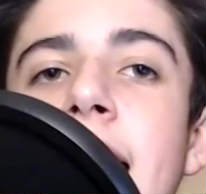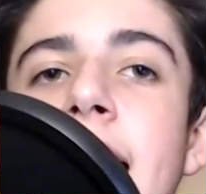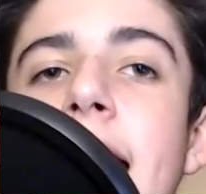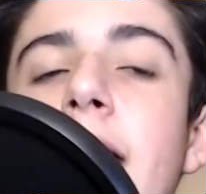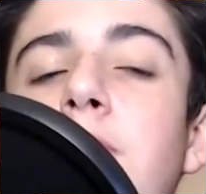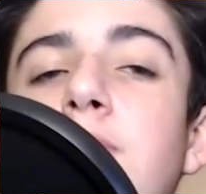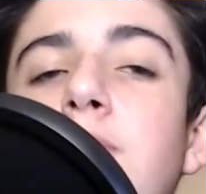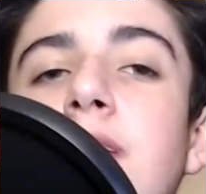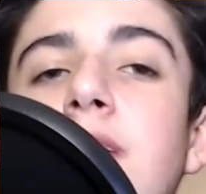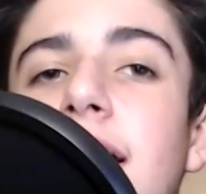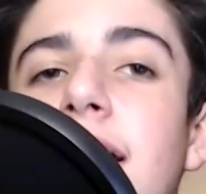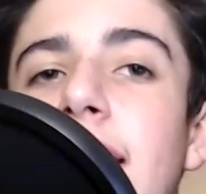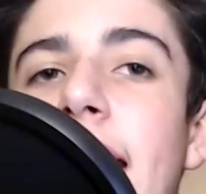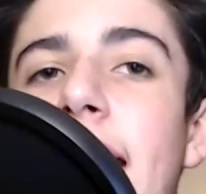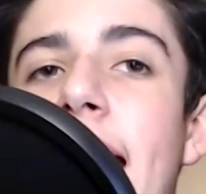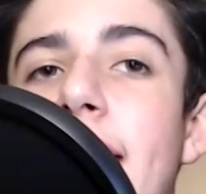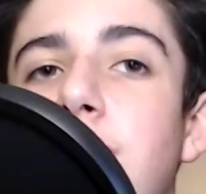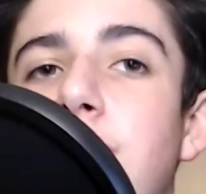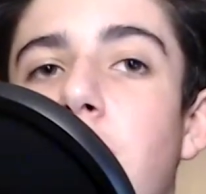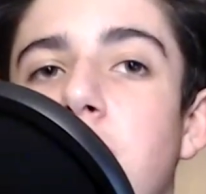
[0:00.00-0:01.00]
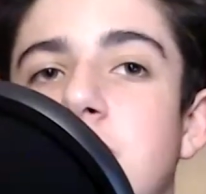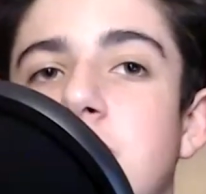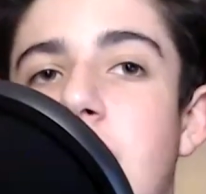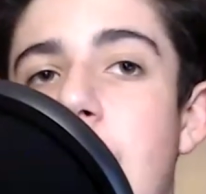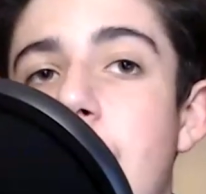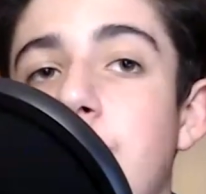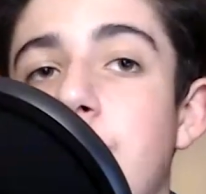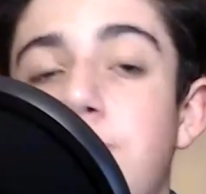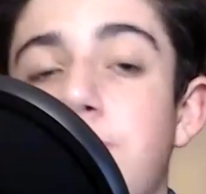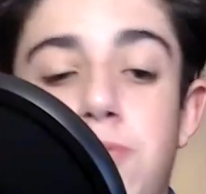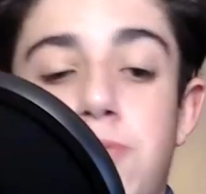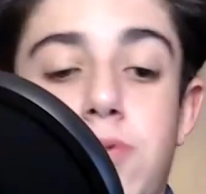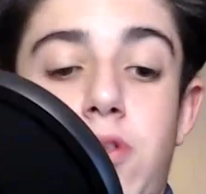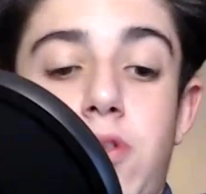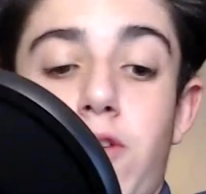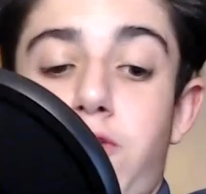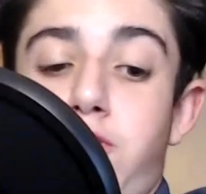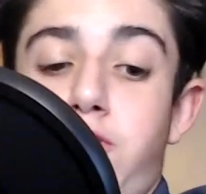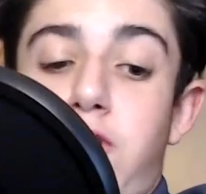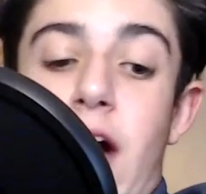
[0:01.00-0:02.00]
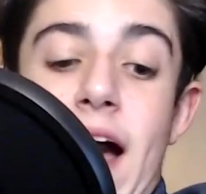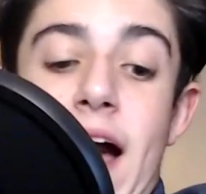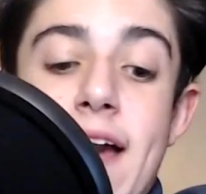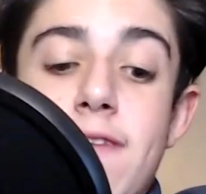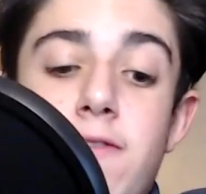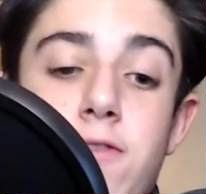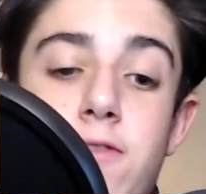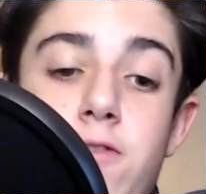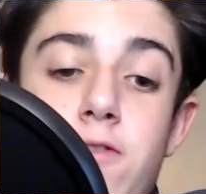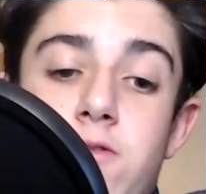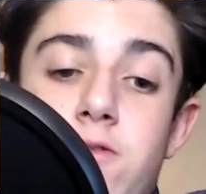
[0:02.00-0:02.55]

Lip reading: And we're not going to have our top five